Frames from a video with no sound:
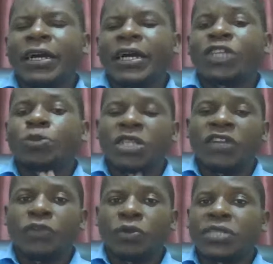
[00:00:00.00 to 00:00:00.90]

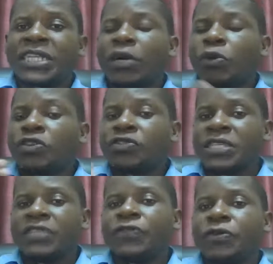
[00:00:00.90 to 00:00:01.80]
especially for those that are going to
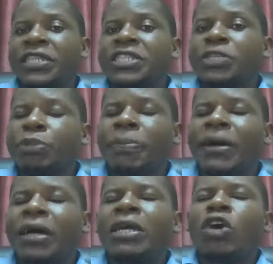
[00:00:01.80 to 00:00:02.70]
sit for this
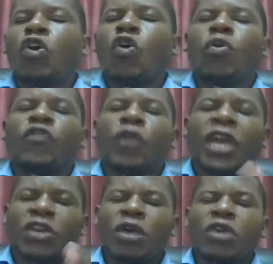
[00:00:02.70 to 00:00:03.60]
paper, or for
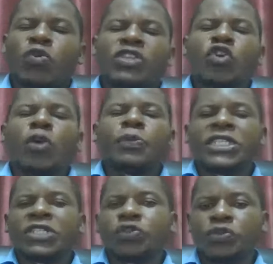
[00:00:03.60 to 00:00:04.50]
anyone who is
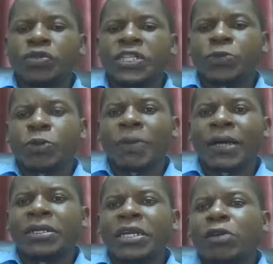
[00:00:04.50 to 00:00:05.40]
opting to do this paper,